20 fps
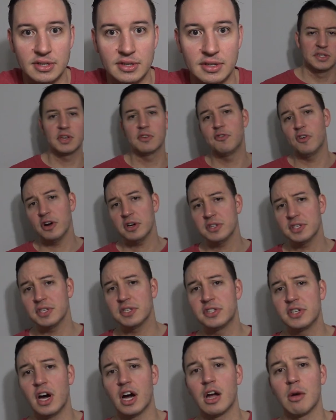So first
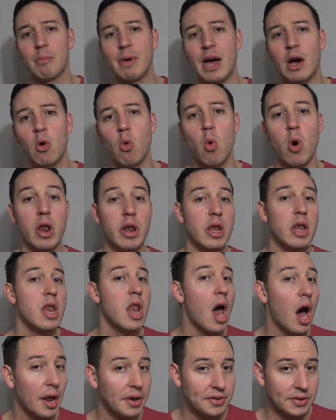let's talk about what
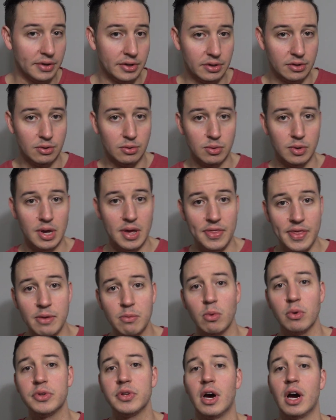not to do, and
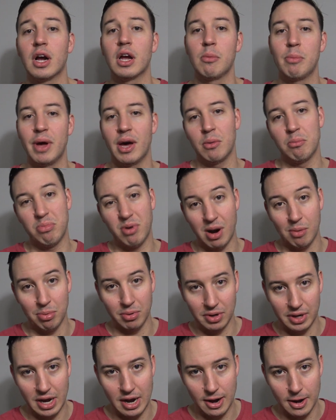then we'll talk about proper
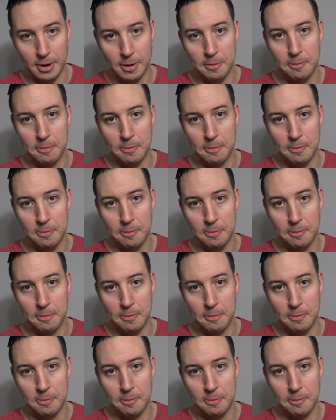care.